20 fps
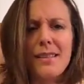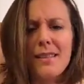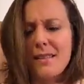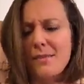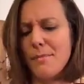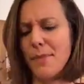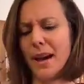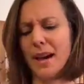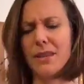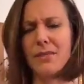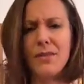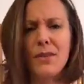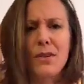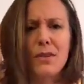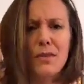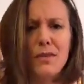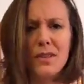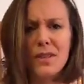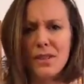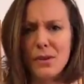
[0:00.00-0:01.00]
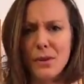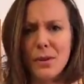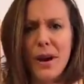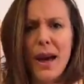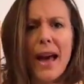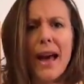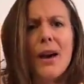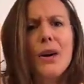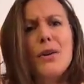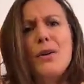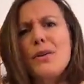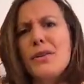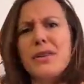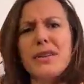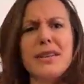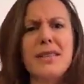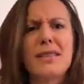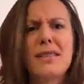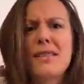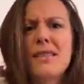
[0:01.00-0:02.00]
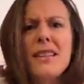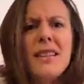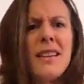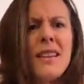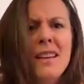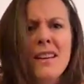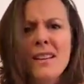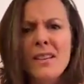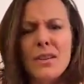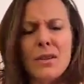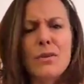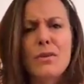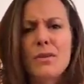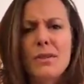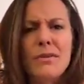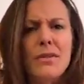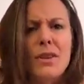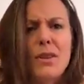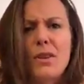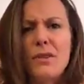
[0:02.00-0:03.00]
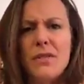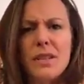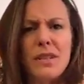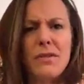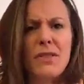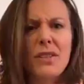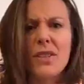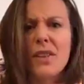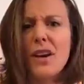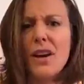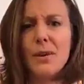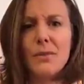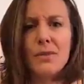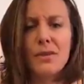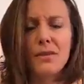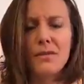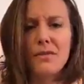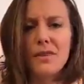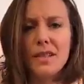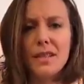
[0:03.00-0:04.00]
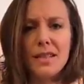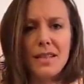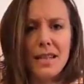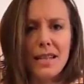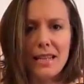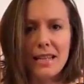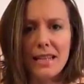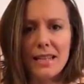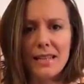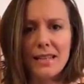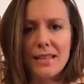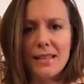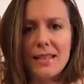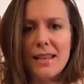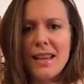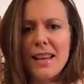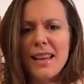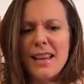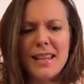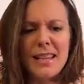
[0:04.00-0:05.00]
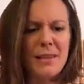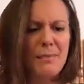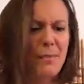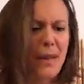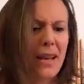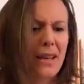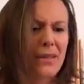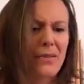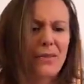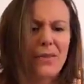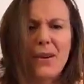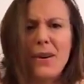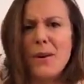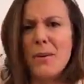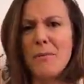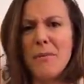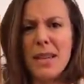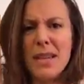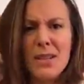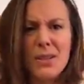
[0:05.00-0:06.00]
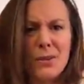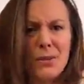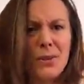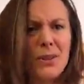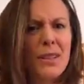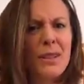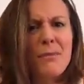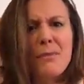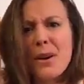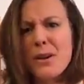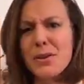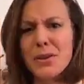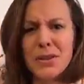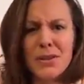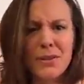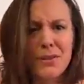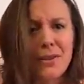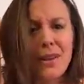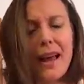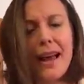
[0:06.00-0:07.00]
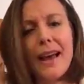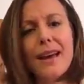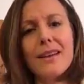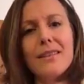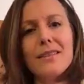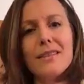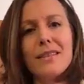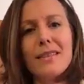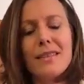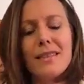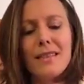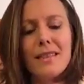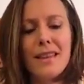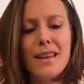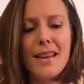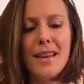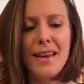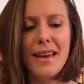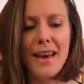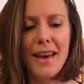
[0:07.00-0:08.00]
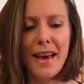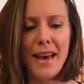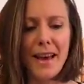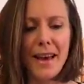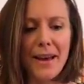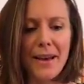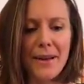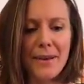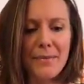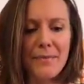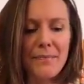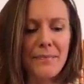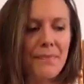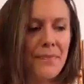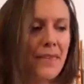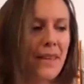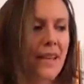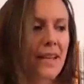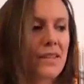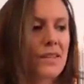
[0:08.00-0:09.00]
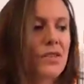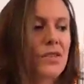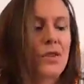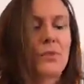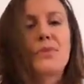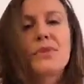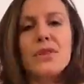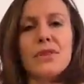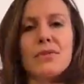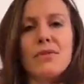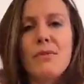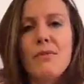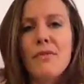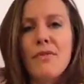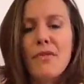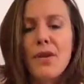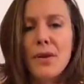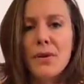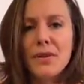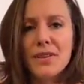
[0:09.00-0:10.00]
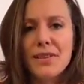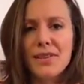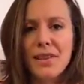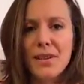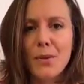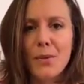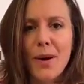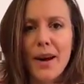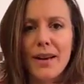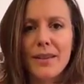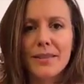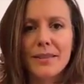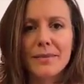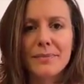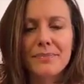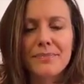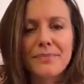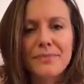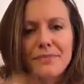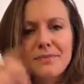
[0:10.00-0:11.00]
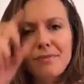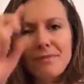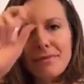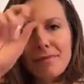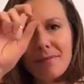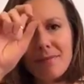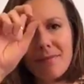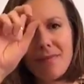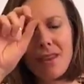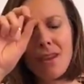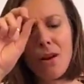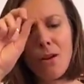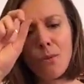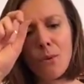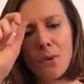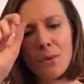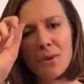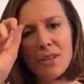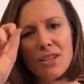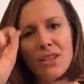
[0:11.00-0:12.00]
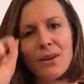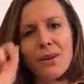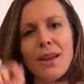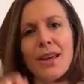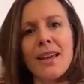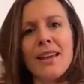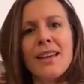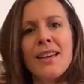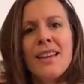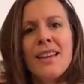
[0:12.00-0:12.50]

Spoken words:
It's bad for your physical health. It's the cause of a lot of different types of disease. It's bad for our mental and emotional health. It stops us from focusing well on what we're doing.